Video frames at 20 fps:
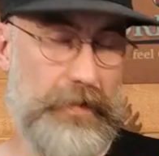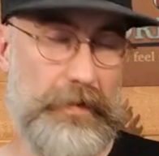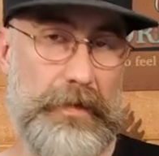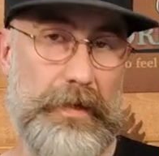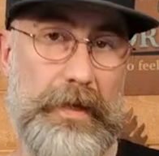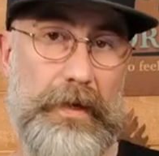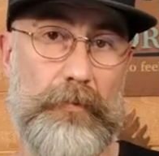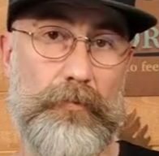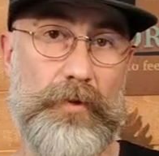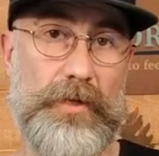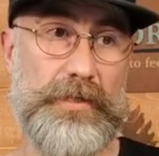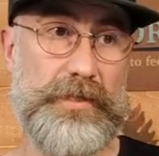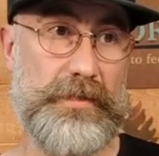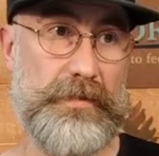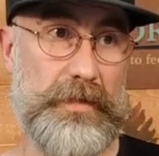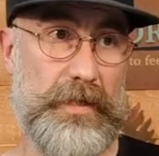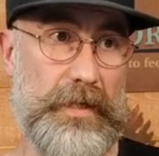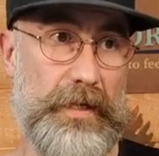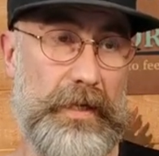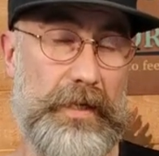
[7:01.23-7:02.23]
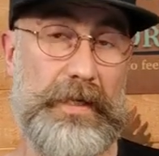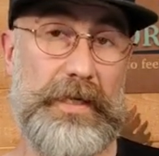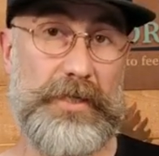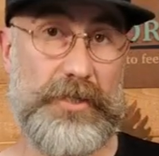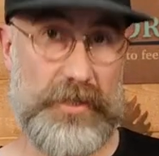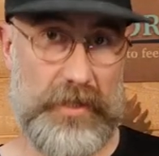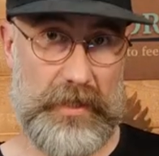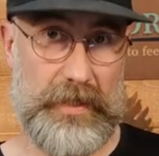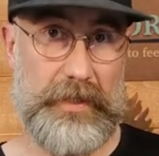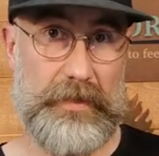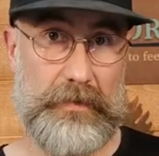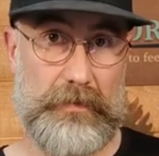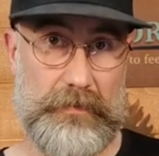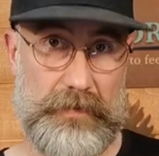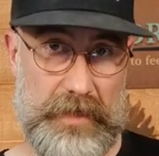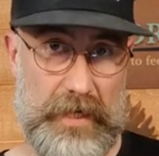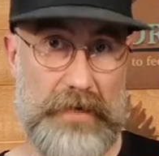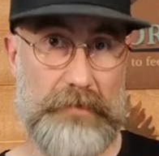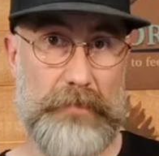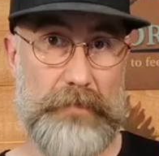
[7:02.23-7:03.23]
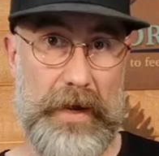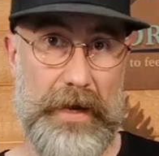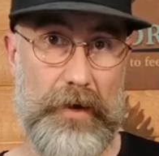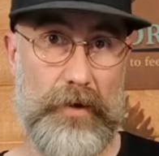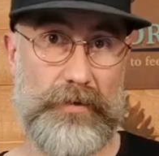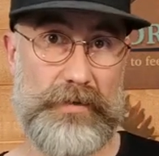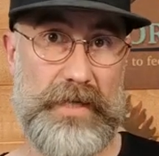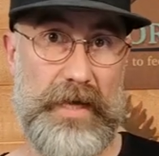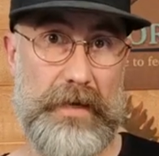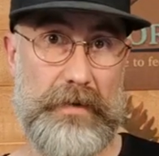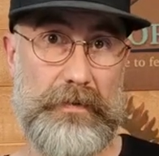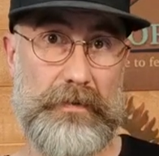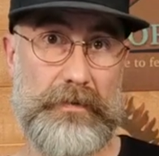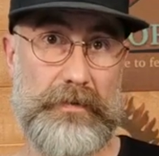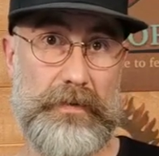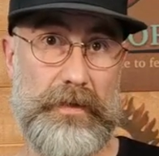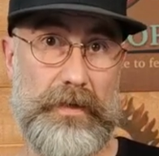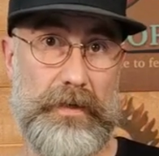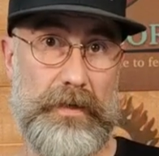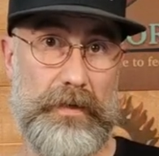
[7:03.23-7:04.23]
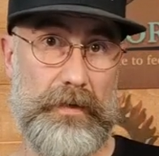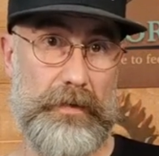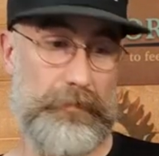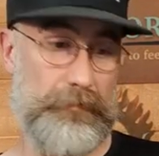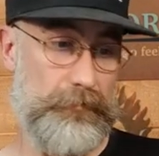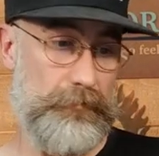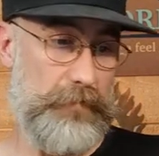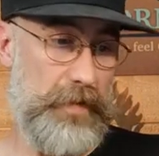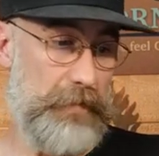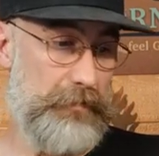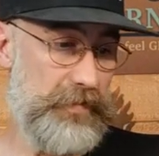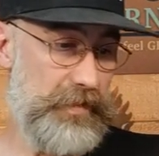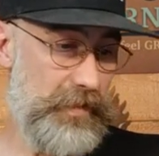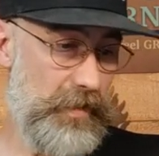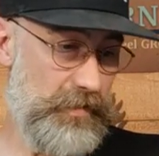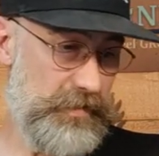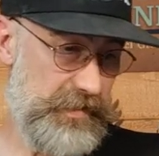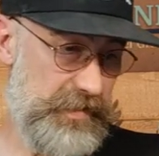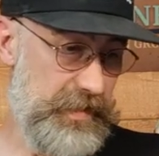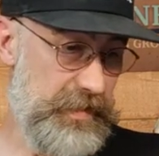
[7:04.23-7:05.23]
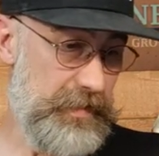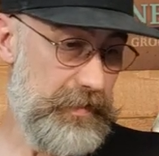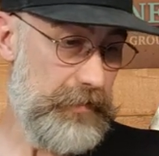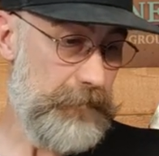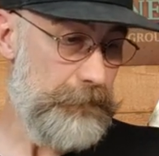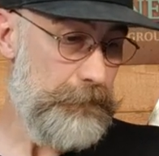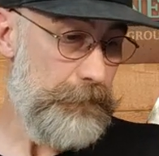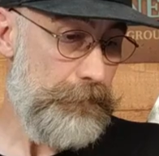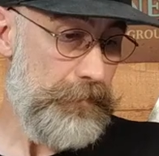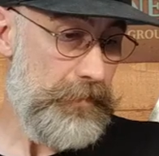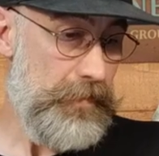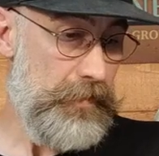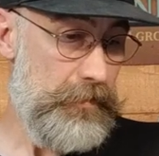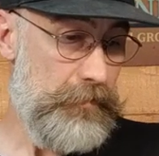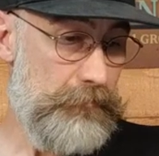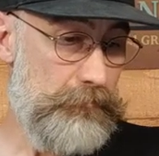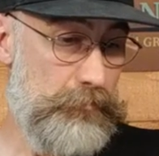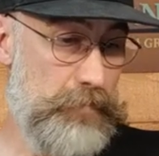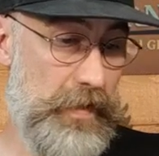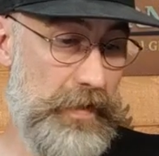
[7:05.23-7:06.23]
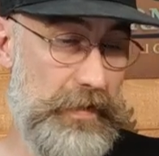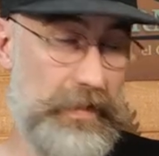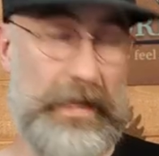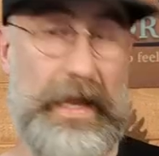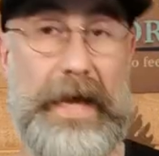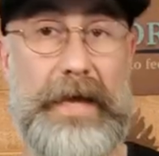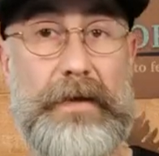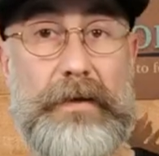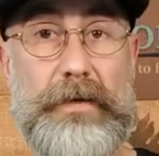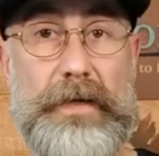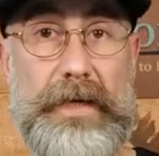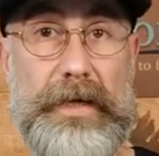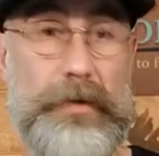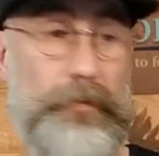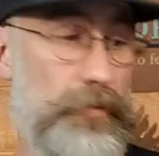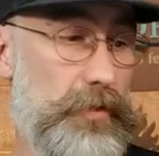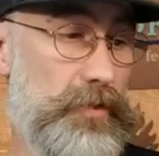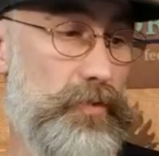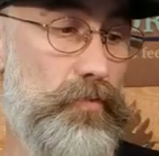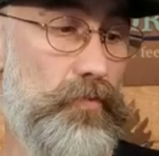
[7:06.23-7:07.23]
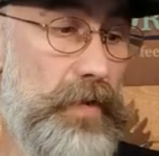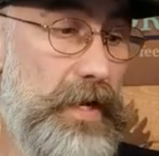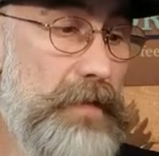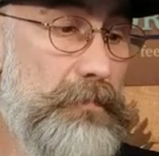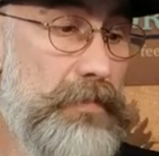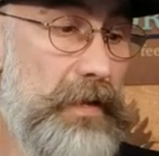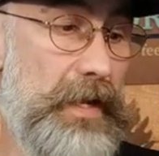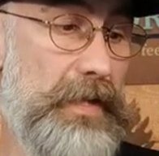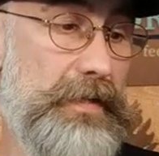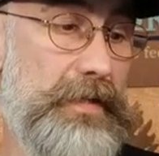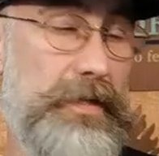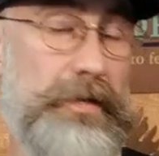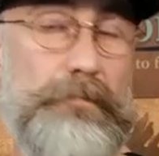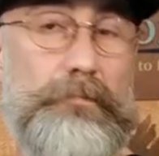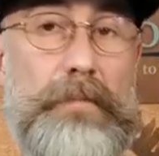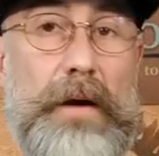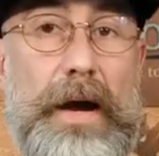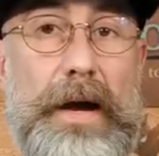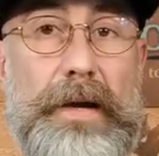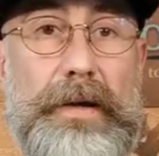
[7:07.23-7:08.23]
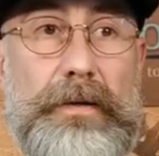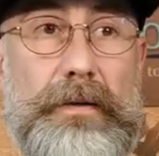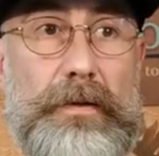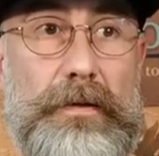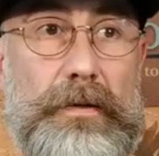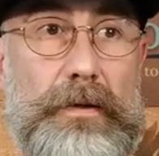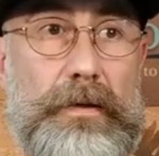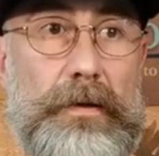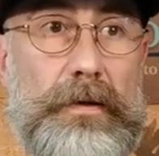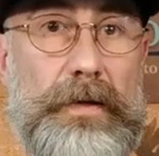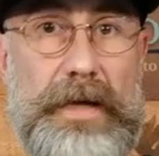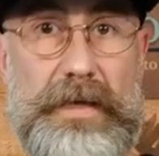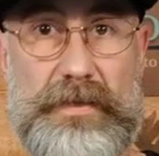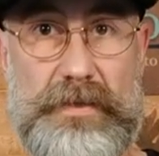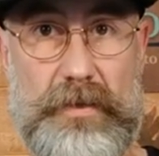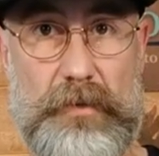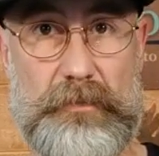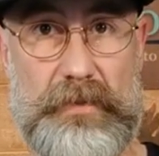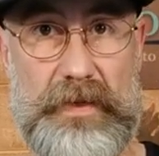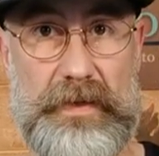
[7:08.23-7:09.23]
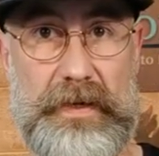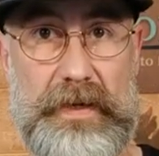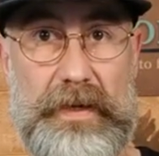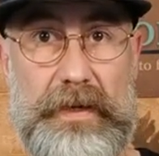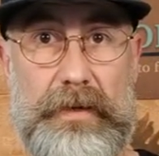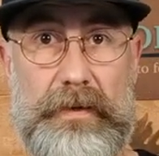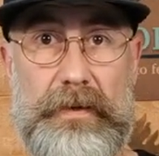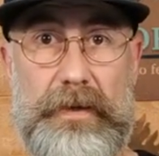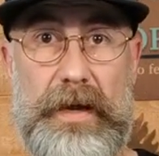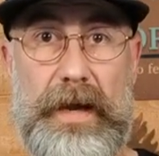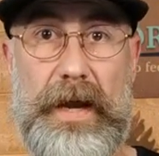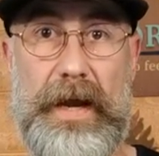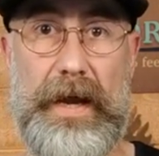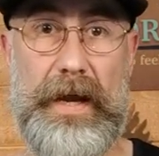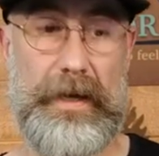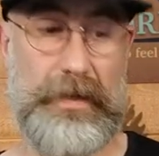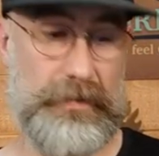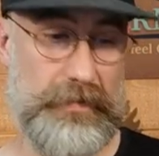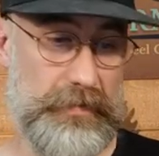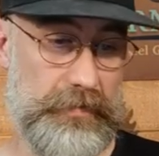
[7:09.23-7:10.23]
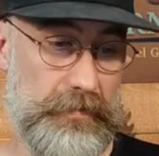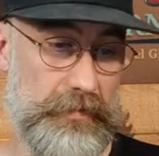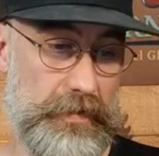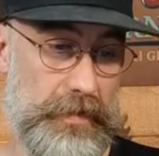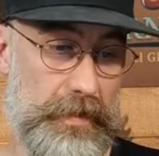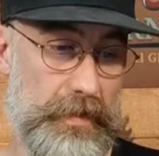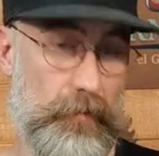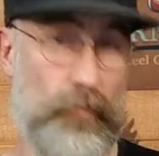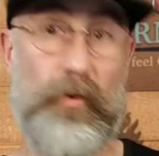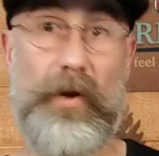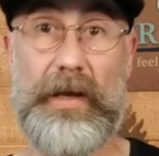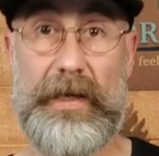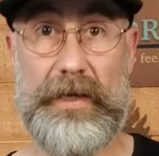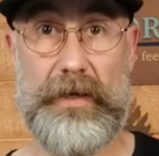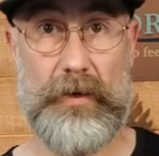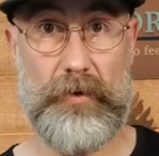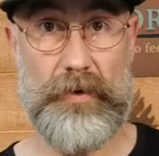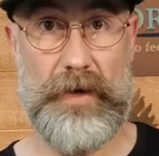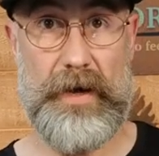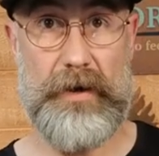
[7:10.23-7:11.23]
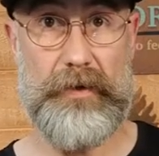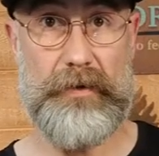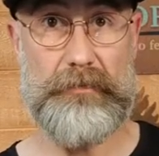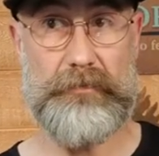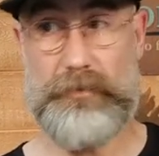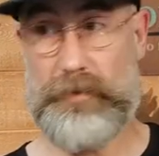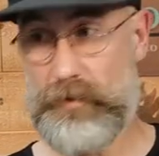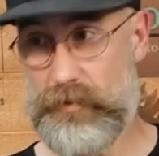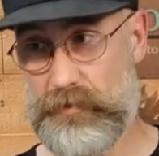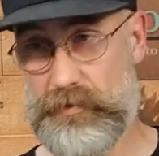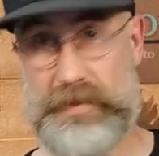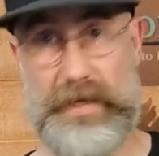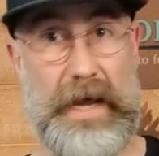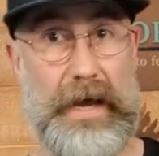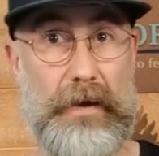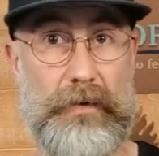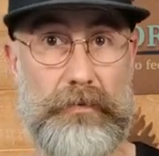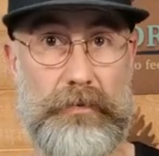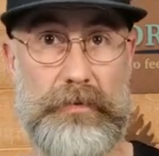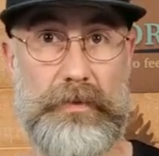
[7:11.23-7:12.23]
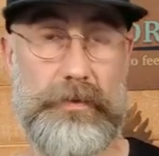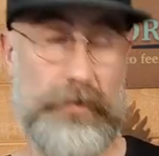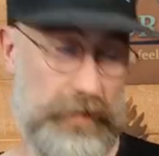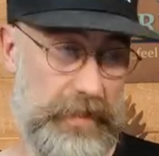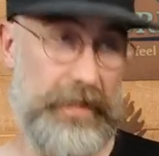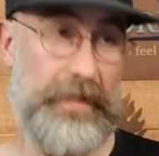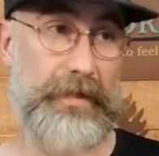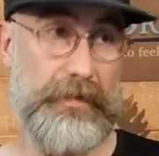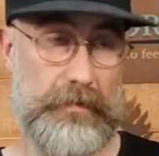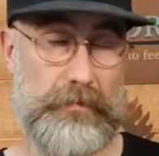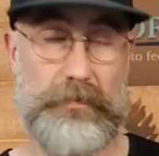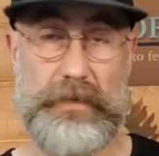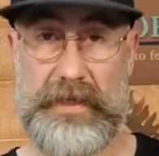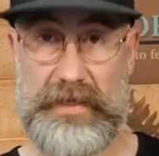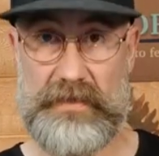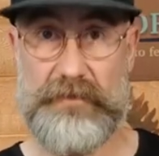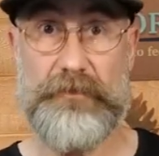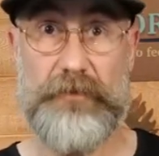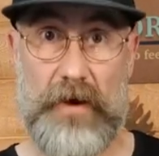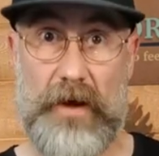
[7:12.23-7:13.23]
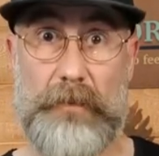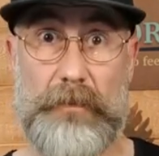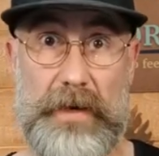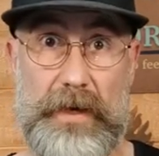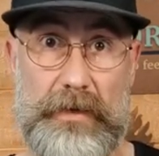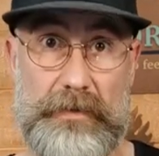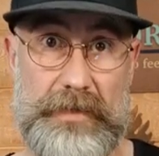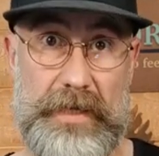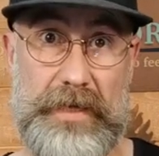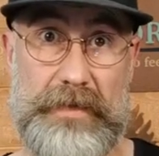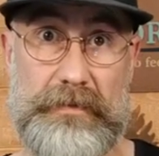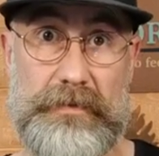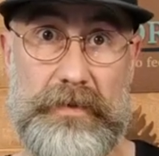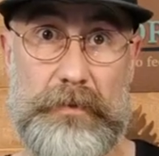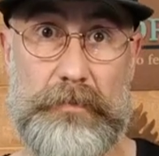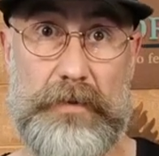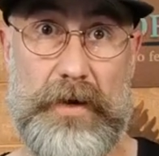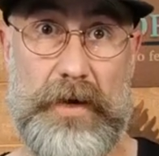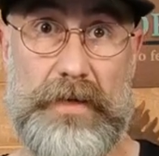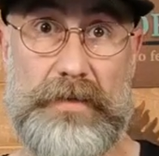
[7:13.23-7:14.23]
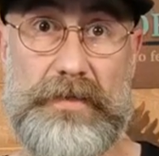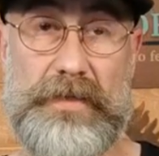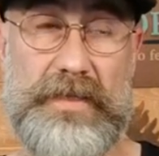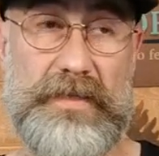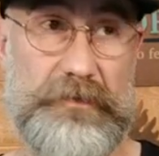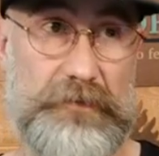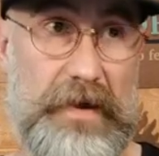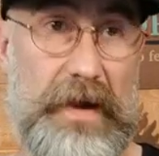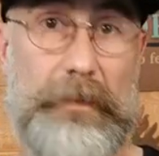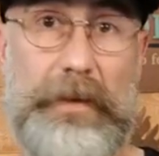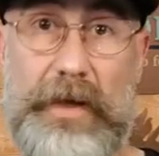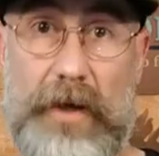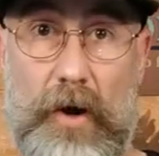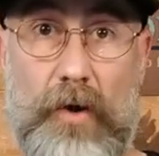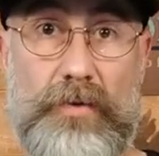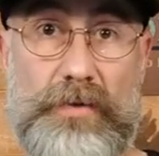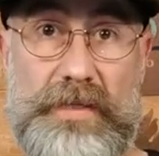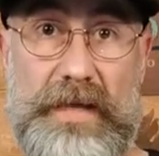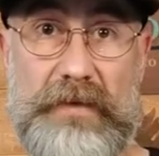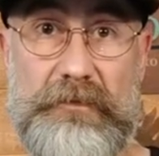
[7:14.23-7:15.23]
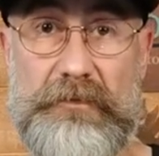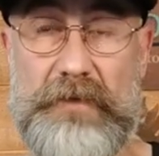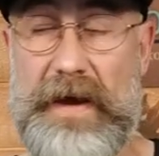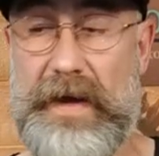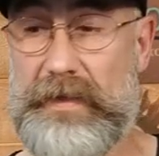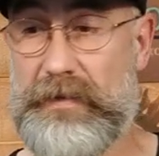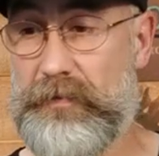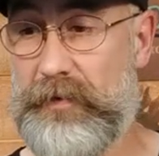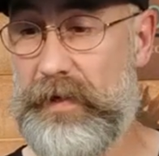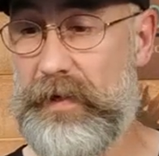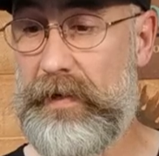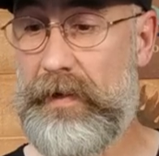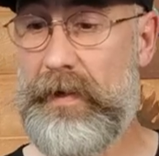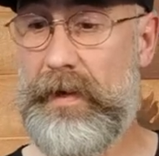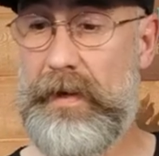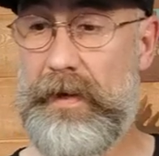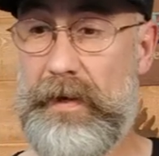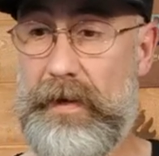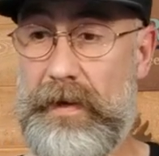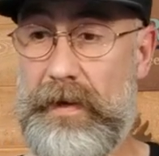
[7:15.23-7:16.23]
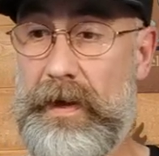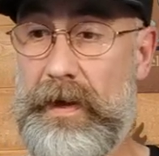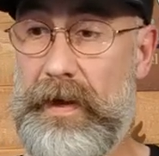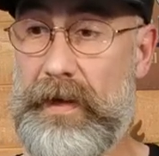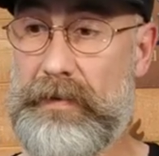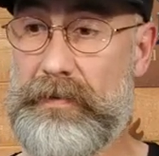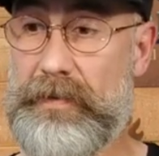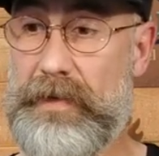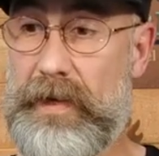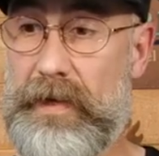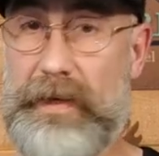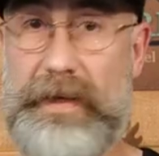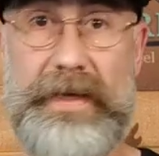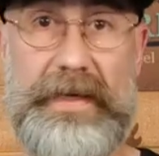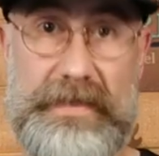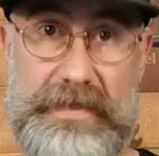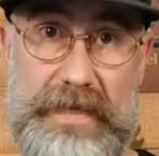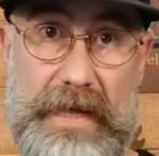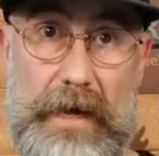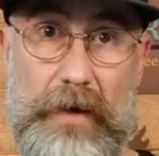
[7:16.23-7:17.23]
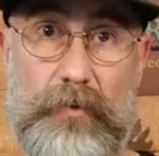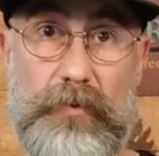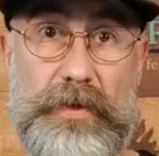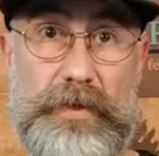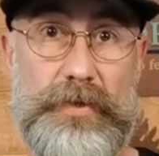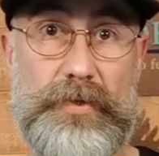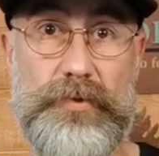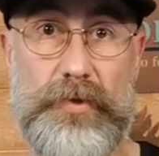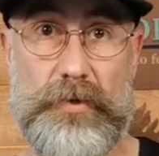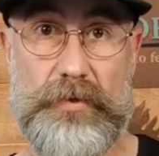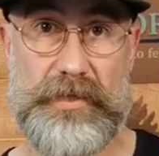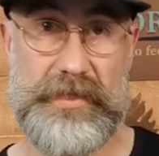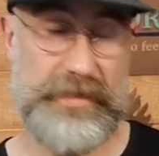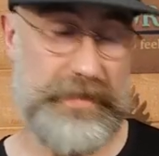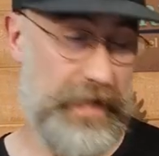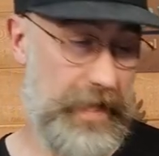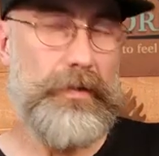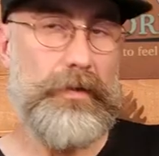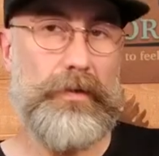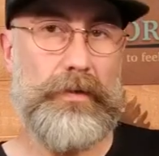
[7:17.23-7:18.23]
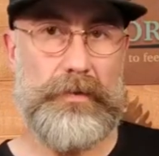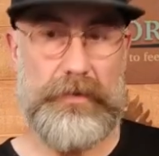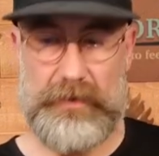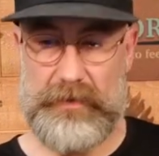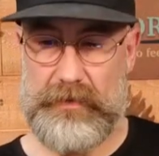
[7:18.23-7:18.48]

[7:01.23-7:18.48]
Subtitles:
it was initially done by Jose Pepin Garcia, but later it was reblended by Ernesto Padilla and Willie Herrera, who's now, he's from El Titan de Bronze. His family owns that factory, and he's now with Drew Estate.